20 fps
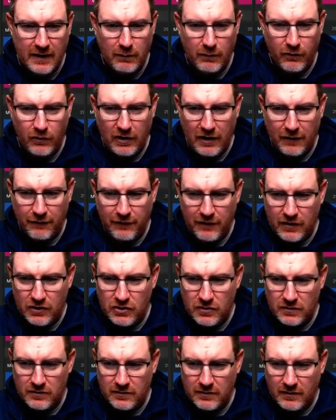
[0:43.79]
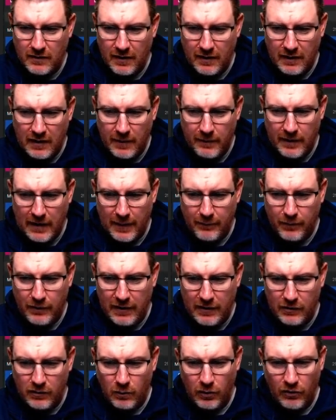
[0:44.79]
we've got our fixtures coming up
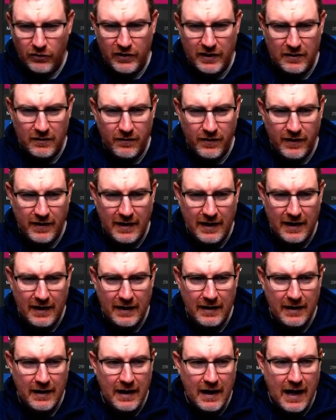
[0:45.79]
here towards the end of the year